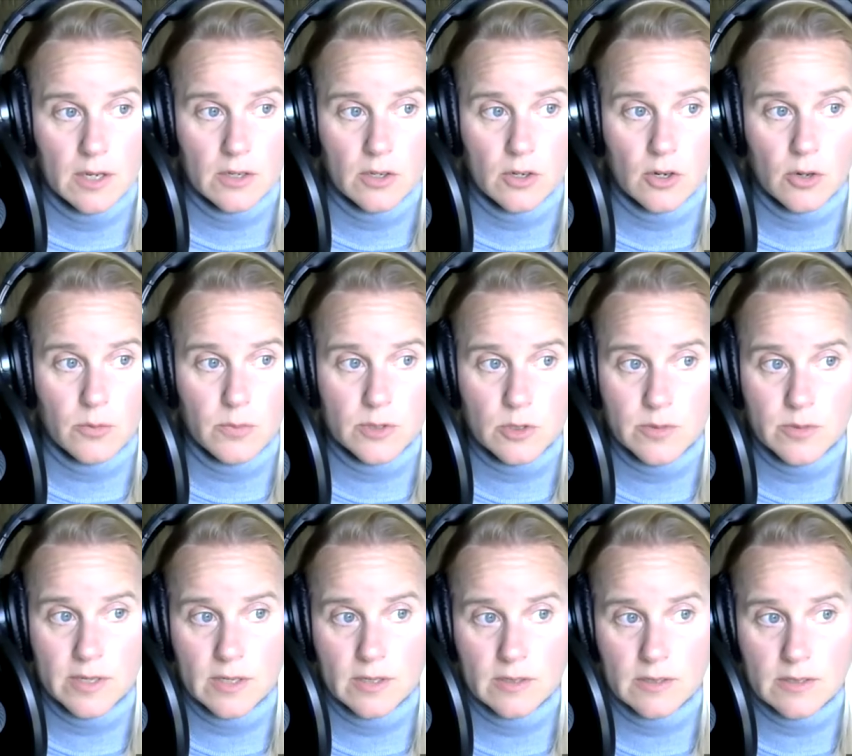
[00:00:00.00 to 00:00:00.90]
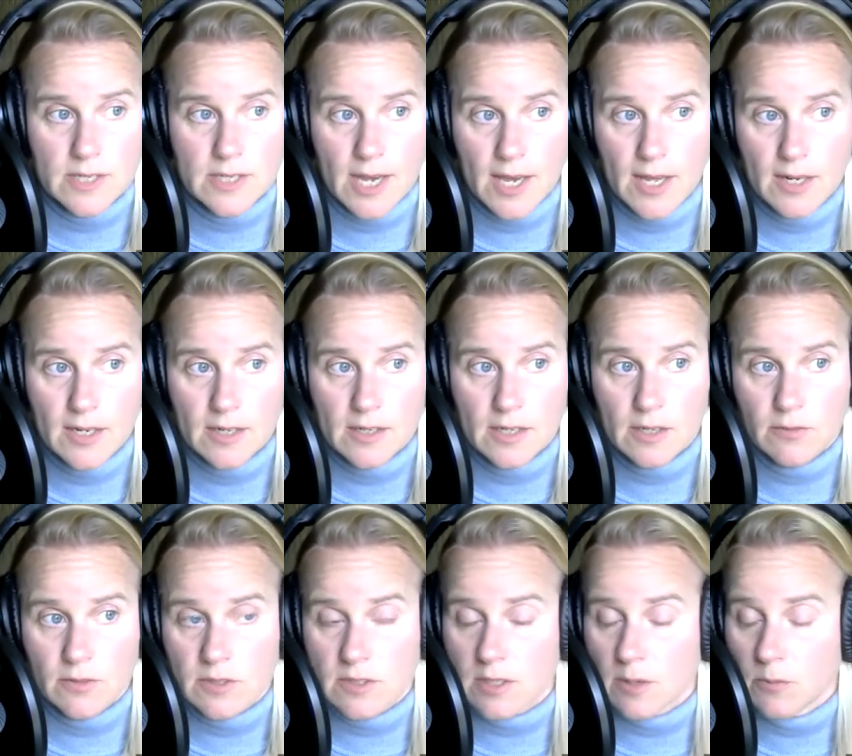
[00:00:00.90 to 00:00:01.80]
you know, between ten and
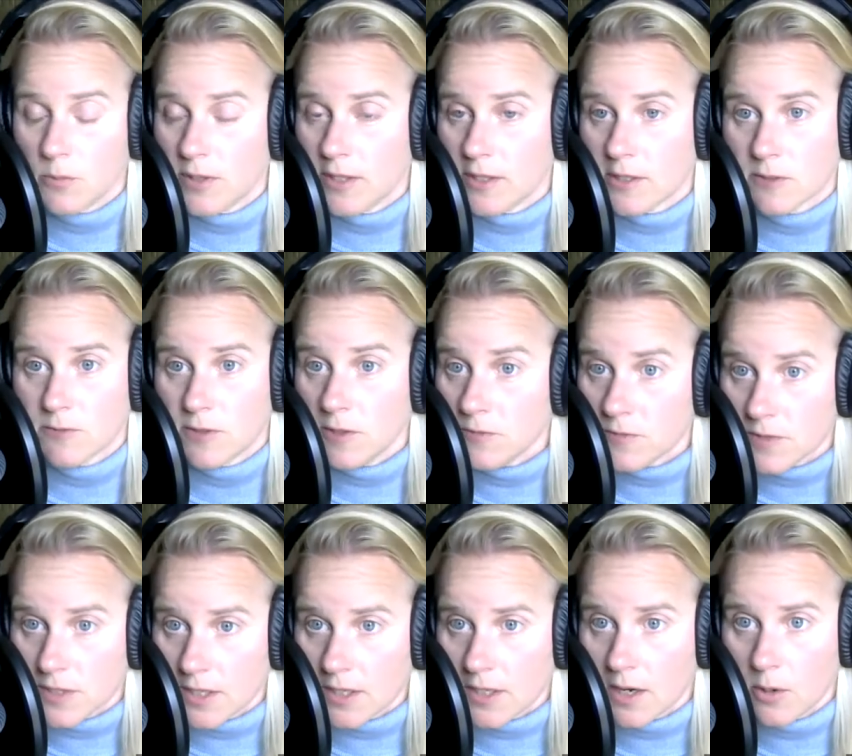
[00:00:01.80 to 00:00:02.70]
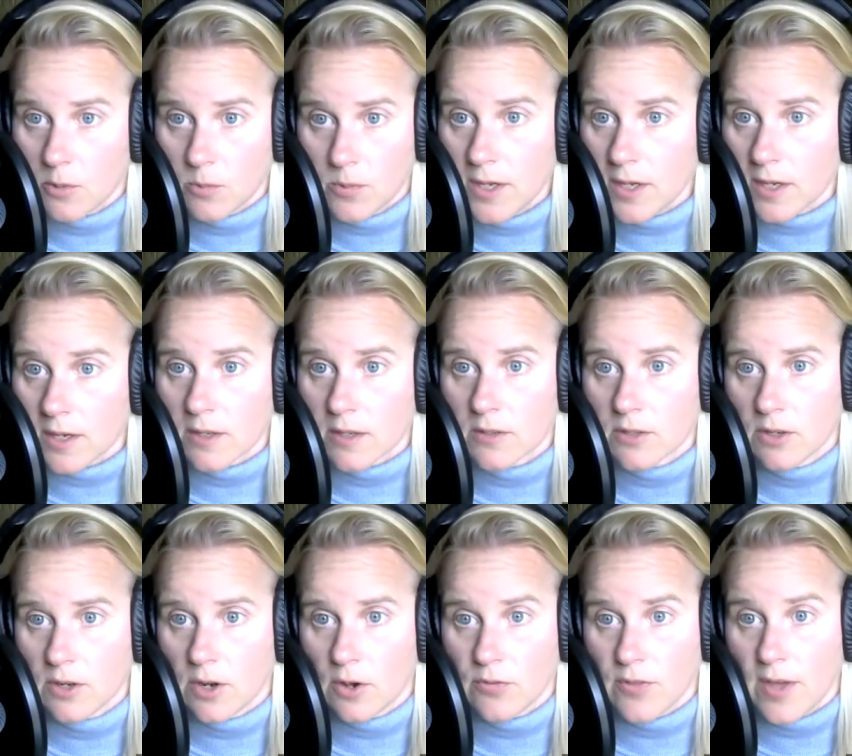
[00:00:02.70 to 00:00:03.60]
even some weeks, fifty a week. You
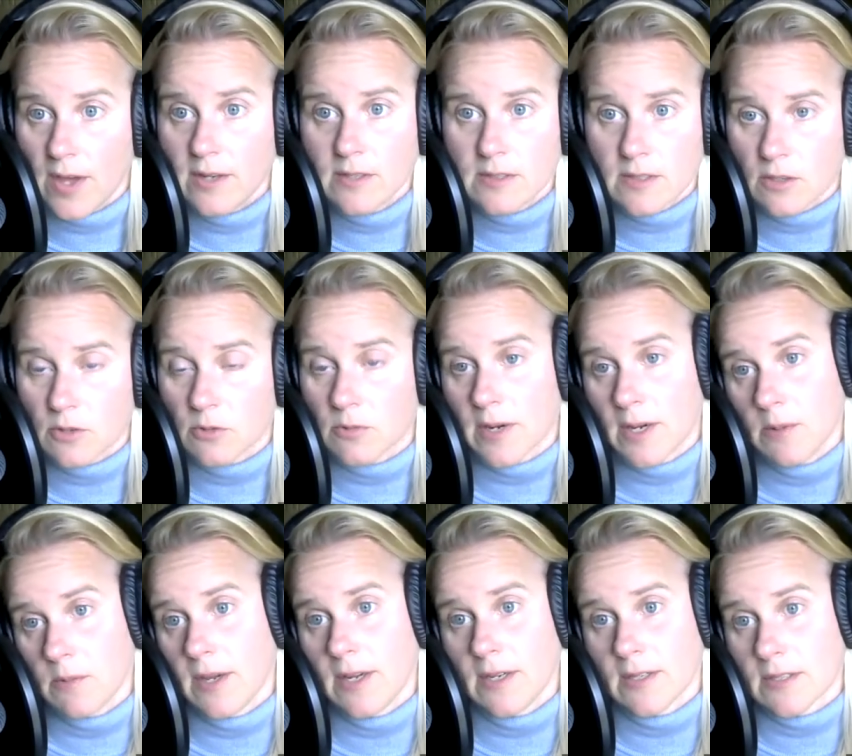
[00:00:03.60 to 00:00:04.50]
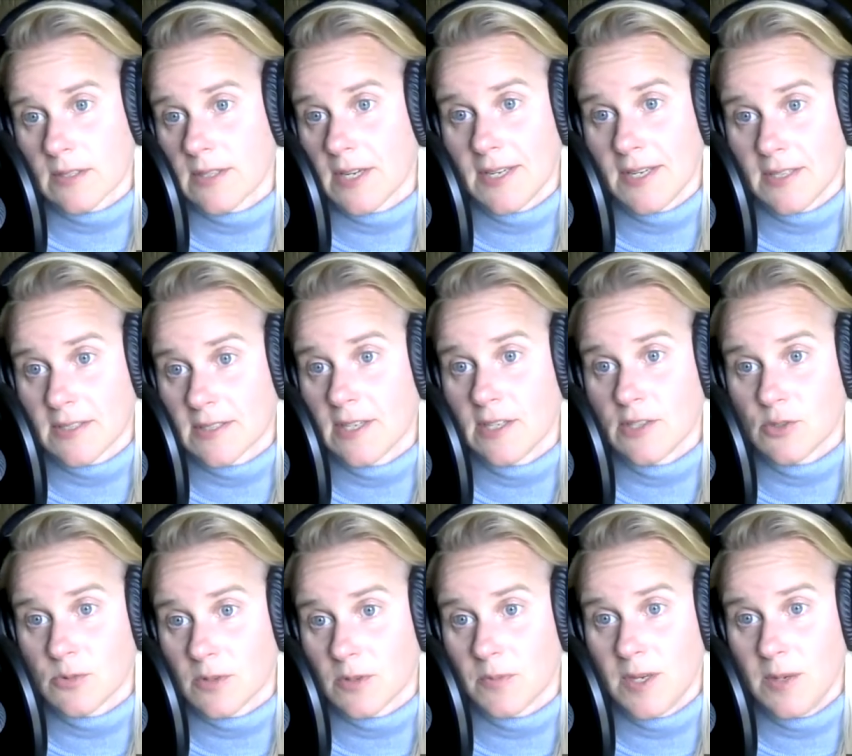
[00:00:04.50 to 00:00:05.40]
know, that is a great way to stay in touch
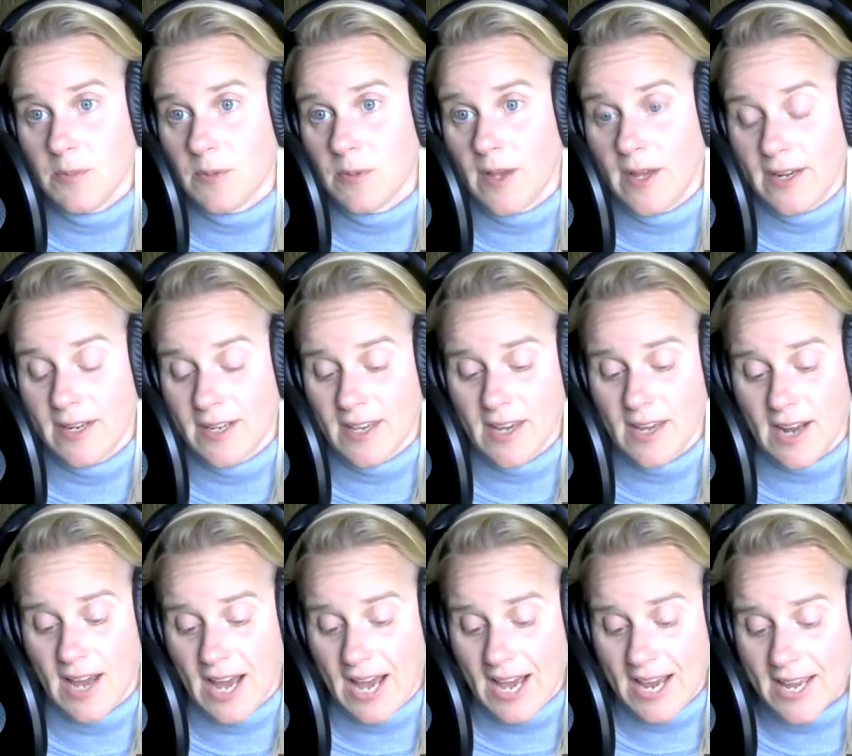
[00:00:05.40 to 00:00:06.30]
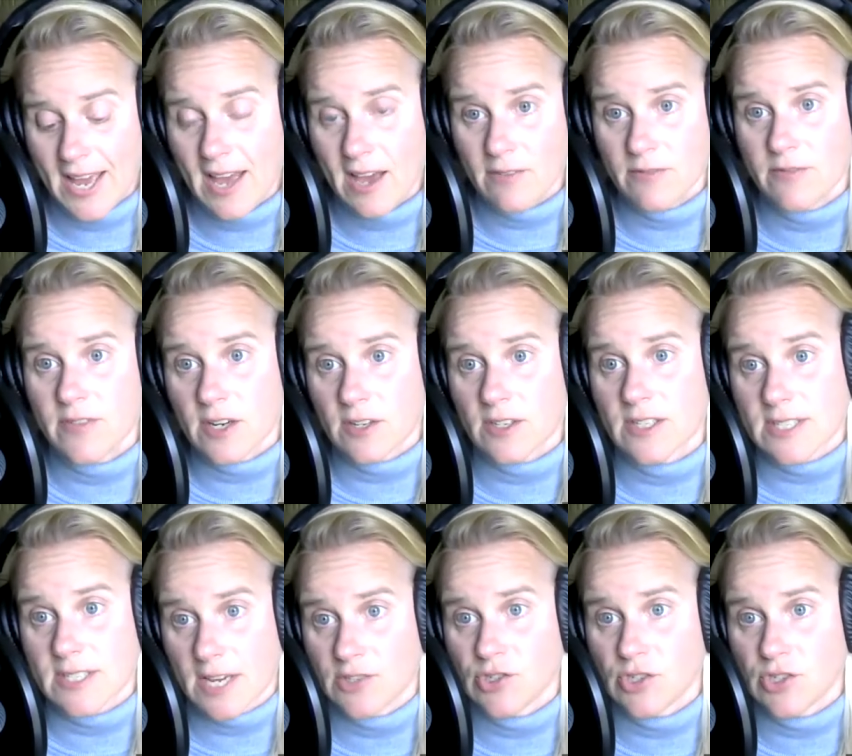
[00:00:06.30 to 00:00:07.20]
with people. And again, I have their
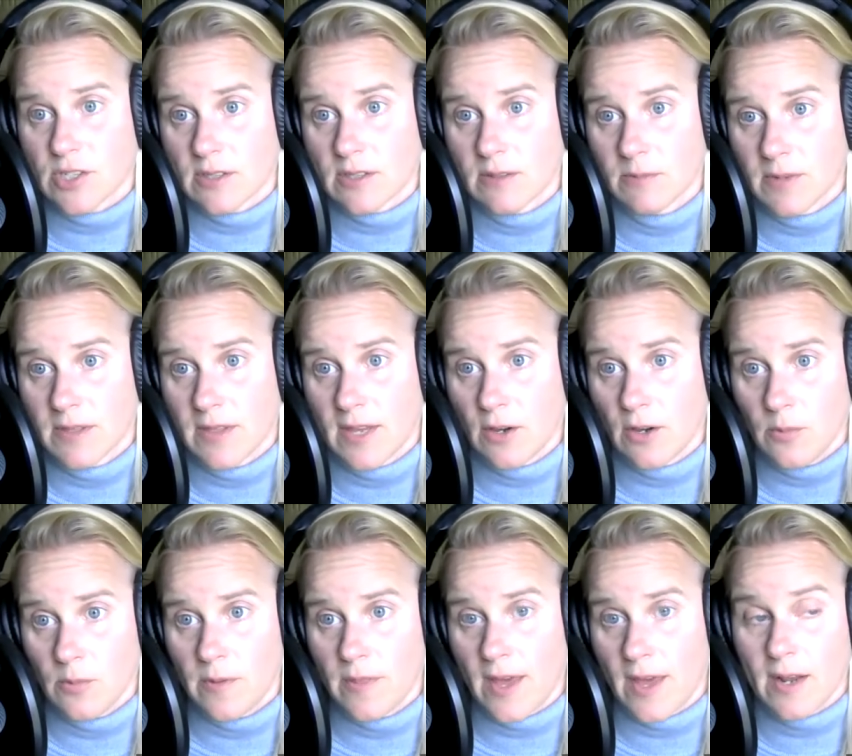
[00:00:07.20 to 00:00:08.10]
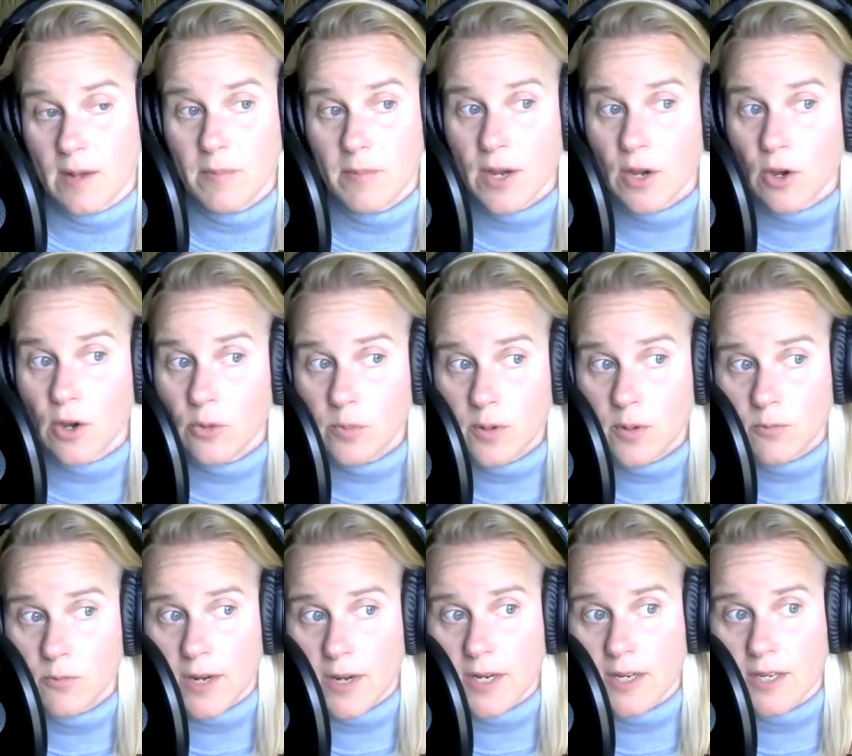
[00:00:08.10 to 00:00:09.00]
attention when they open that. And my open
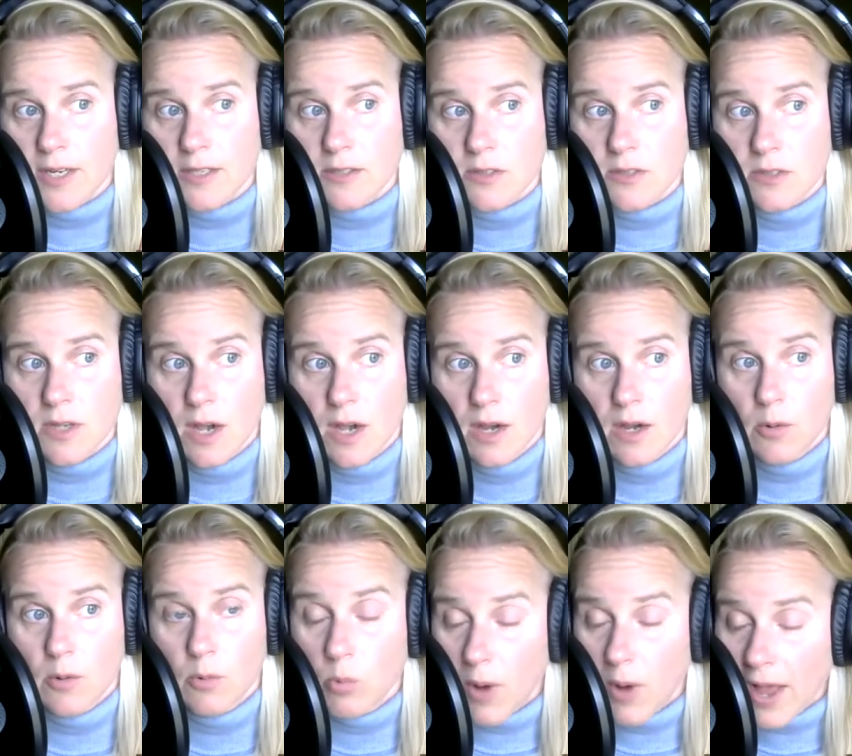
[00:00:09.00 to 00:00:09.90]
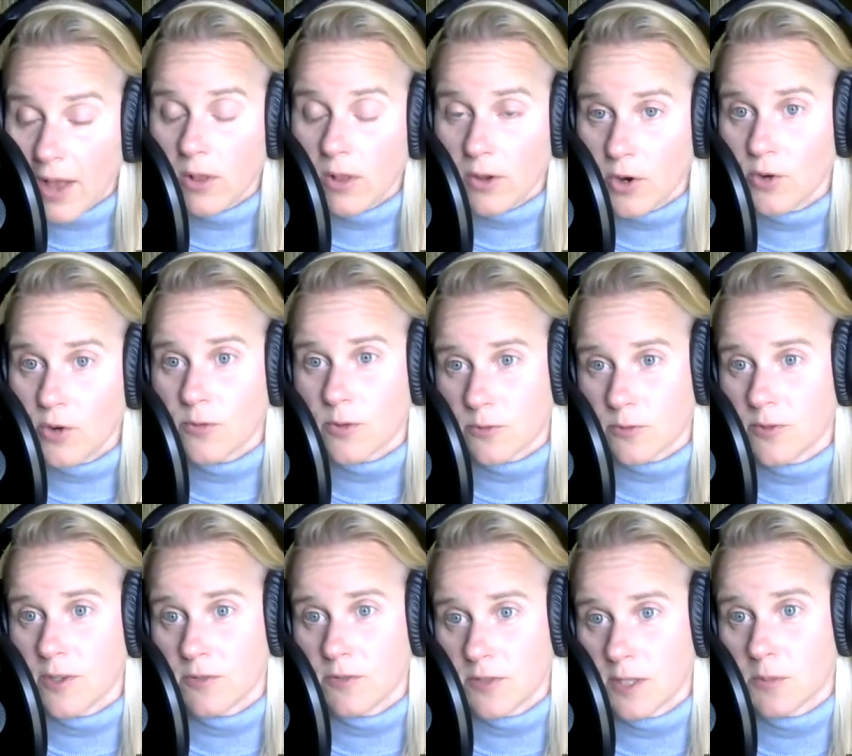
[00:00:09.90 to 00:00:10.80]
rate is well over
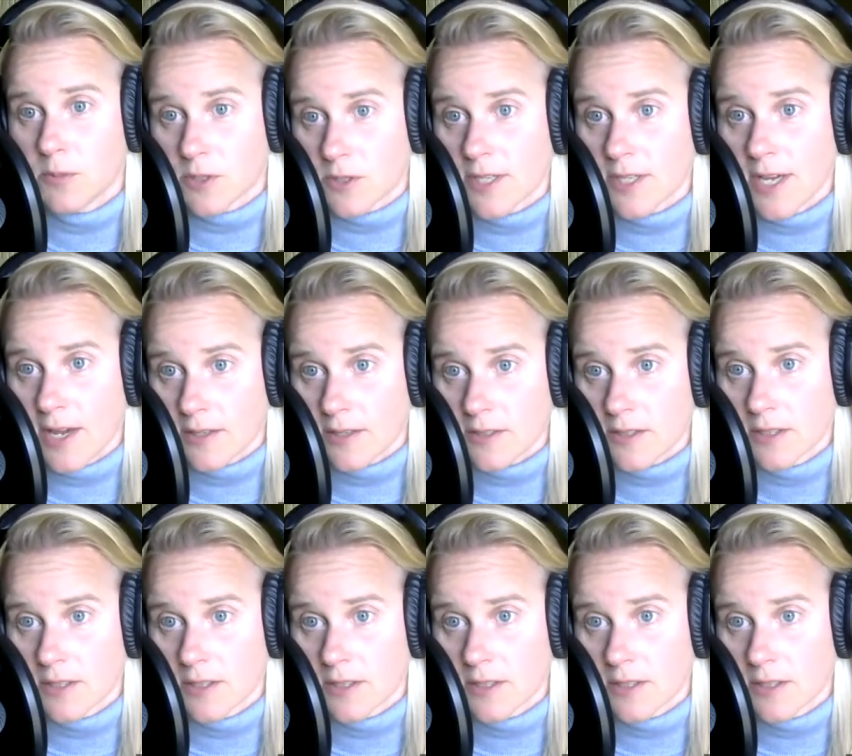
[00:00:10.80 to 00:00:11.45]
fifty percent,